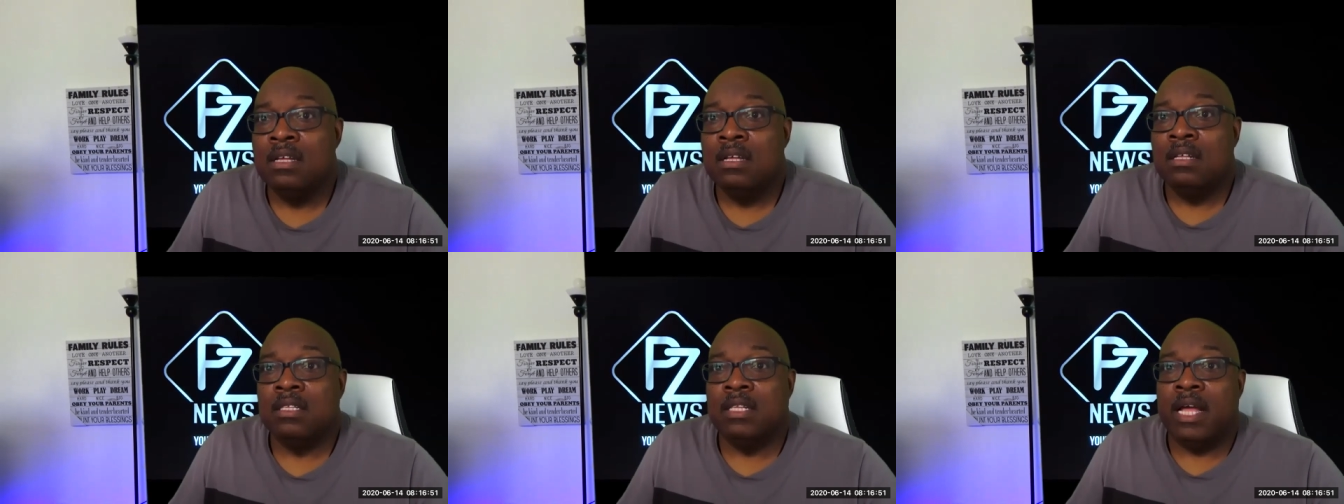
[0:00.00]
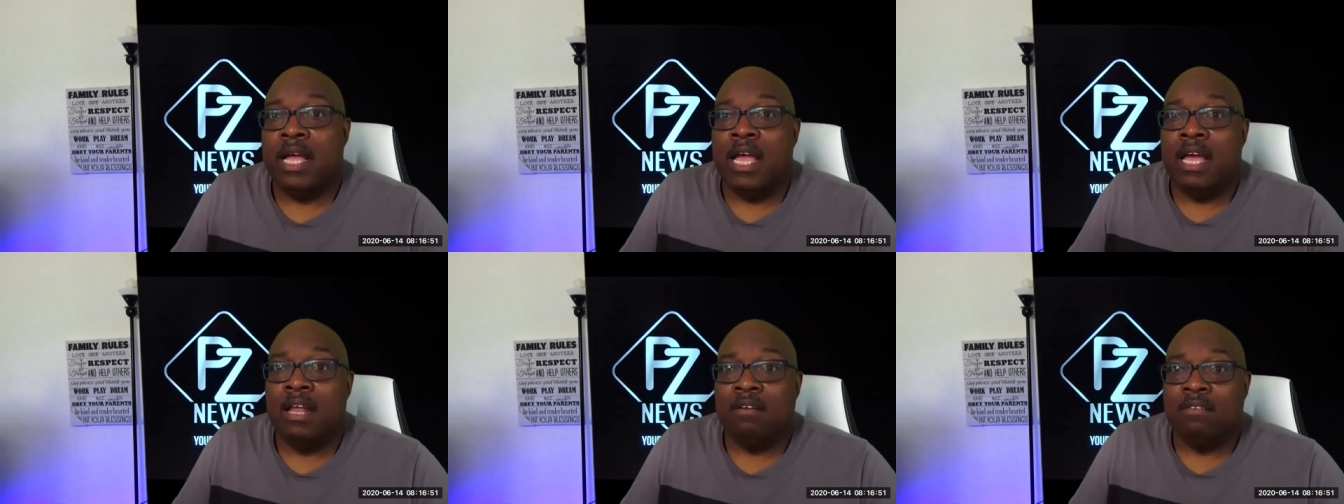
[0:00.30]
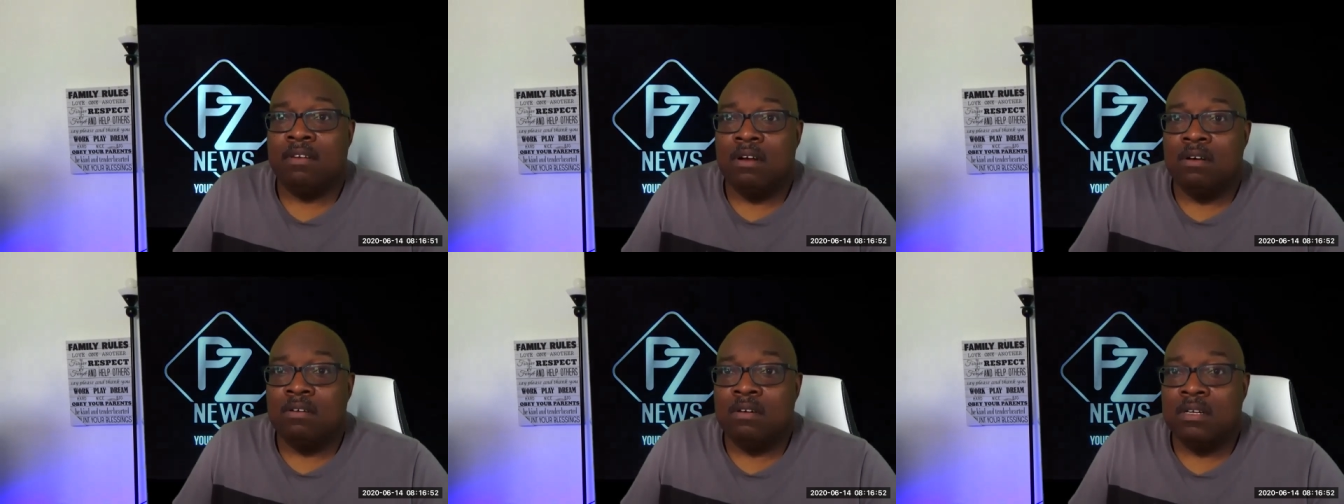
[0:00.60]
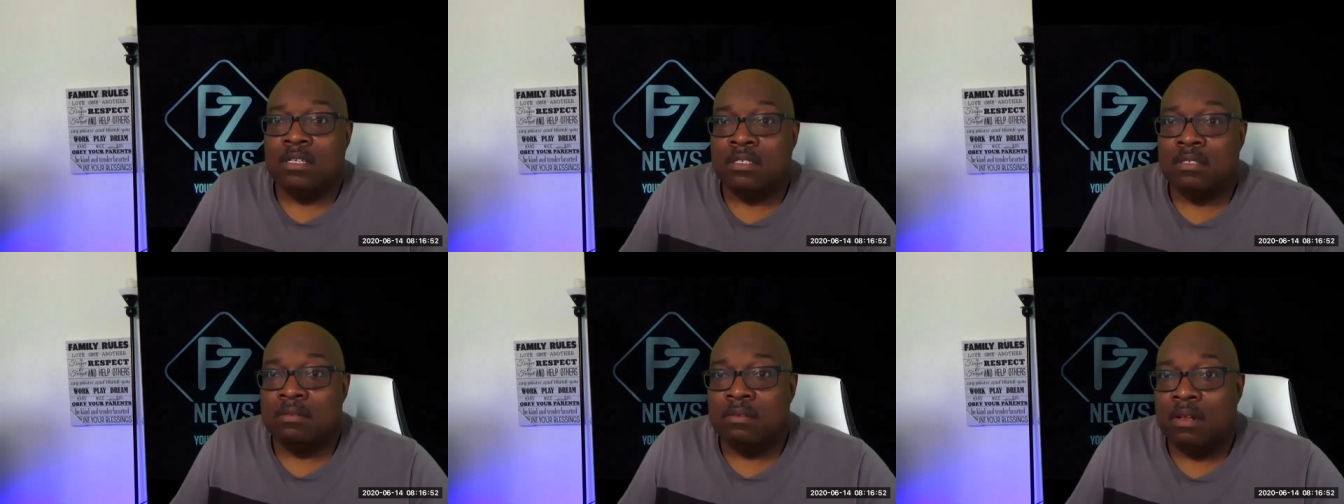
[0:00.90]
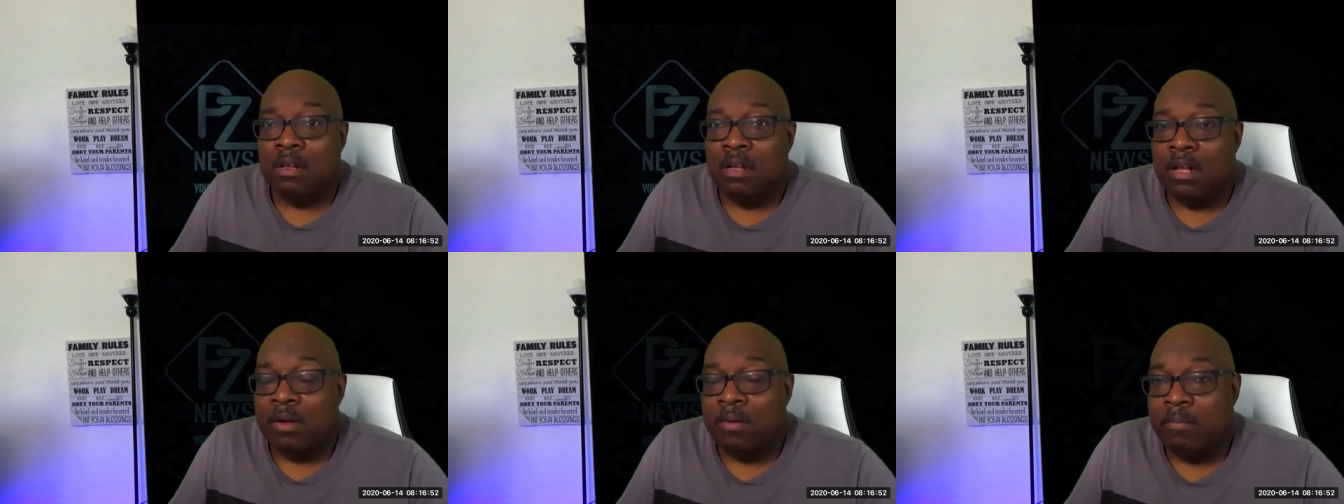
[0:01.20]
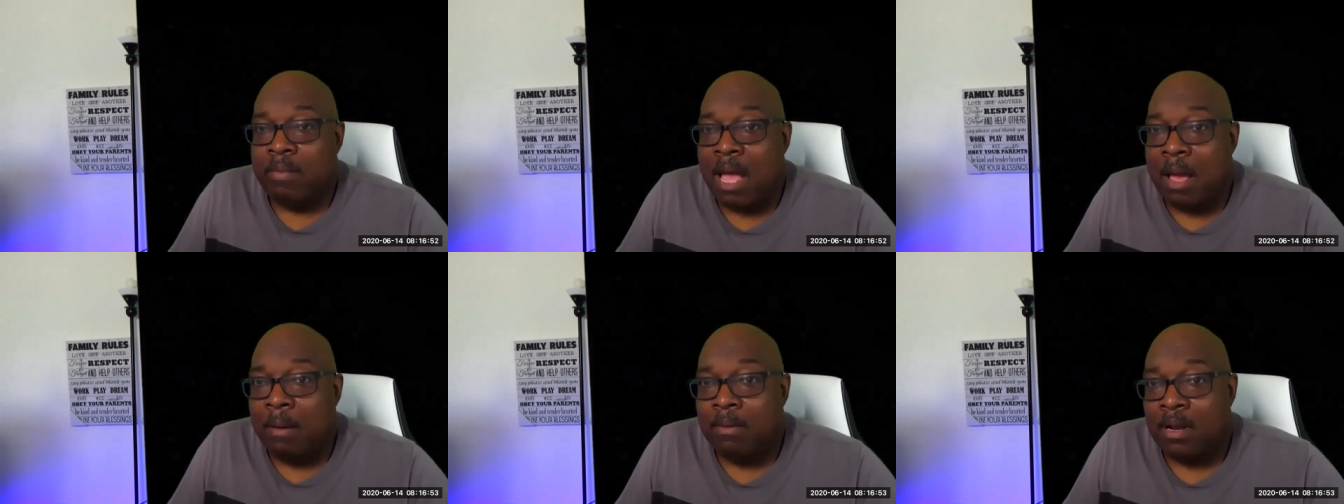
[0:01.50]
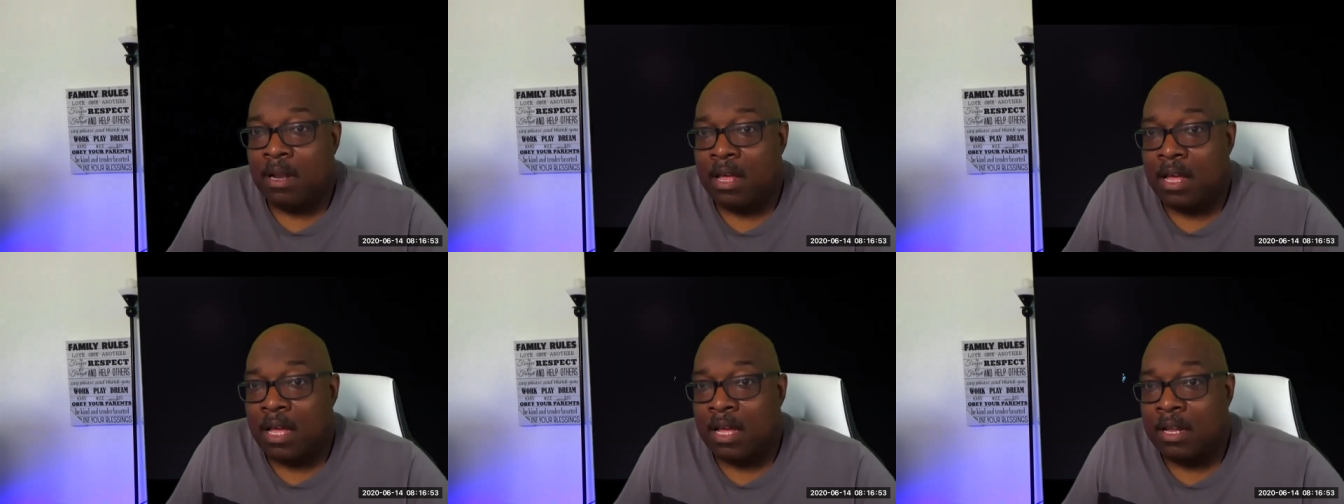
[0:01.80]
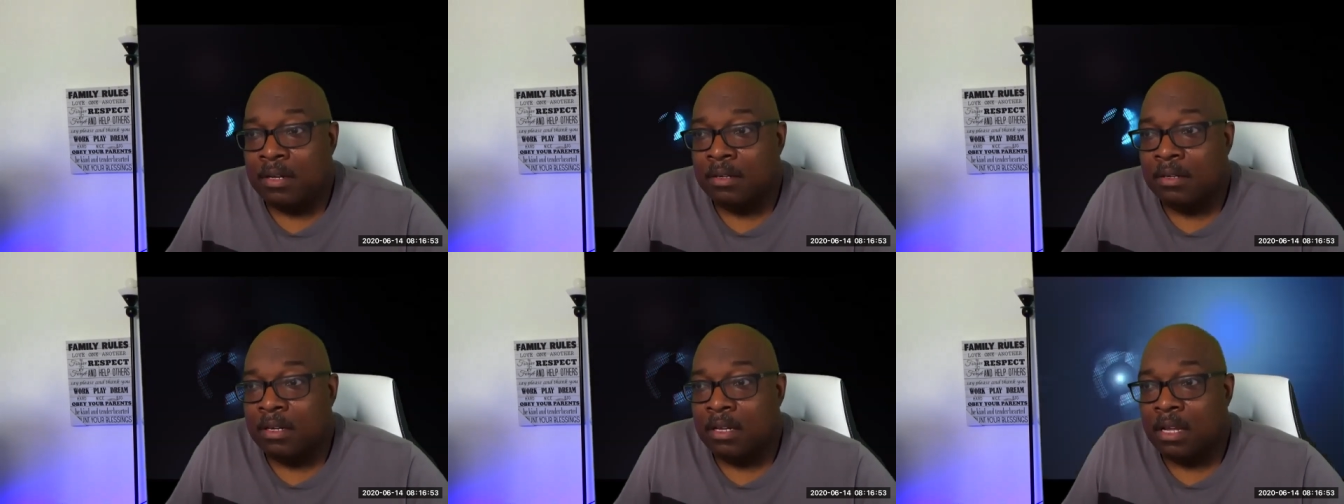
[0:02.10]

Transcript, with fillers: the head of gold is um, Babylon,